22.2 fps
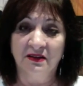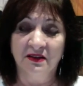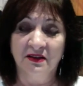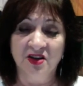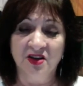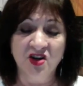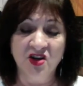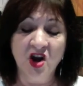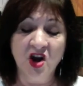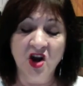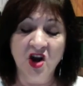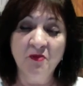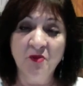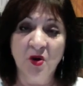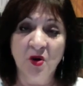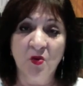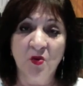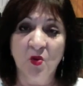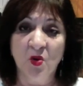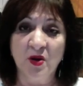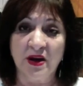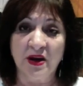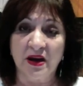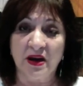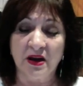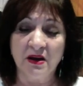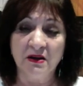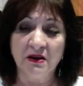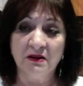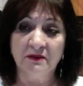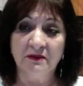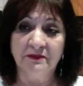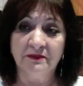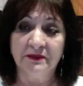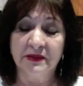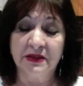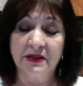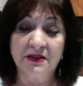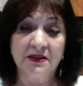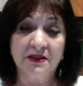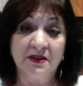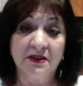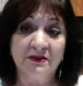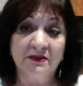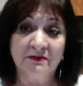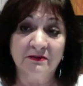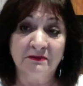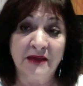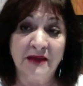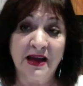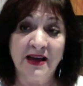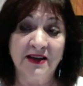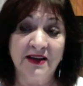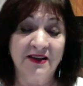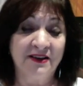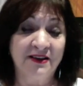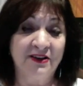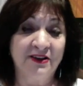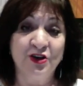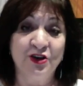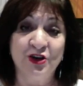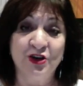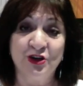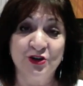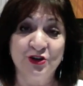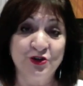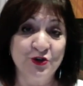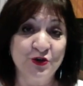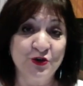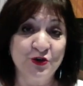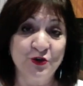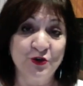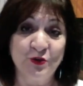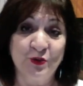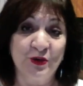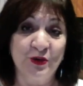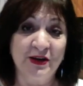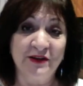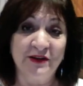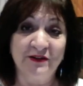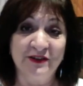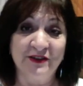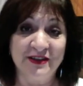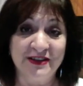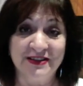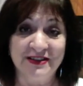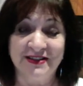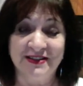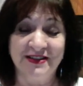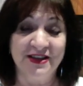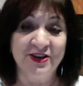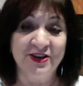You know I'm not walking. I go, Mark, you can do whatever it is that